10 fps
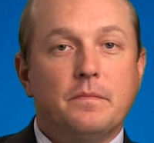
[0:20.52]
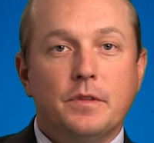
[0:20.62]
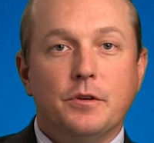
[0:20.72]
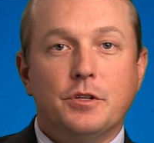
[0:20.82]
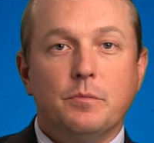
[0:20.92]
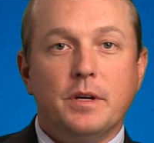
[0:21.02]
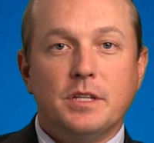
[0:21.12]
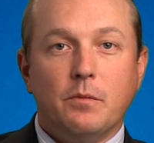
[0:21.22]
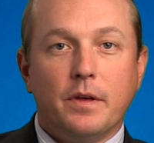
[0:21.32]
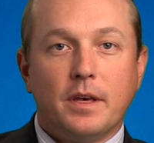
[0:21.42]
you're too
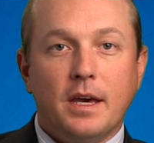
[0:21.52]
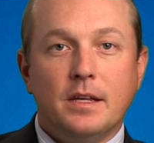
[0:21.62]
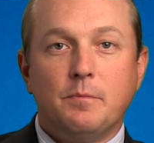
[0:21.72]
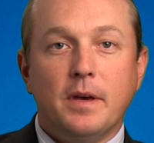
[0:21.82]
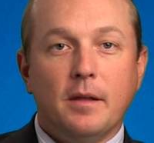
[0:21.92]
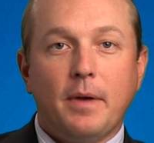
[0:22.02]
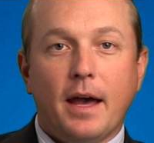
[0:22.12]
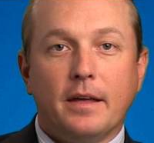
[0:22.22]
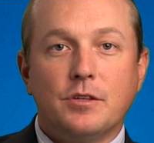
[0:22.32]
busy with kids being back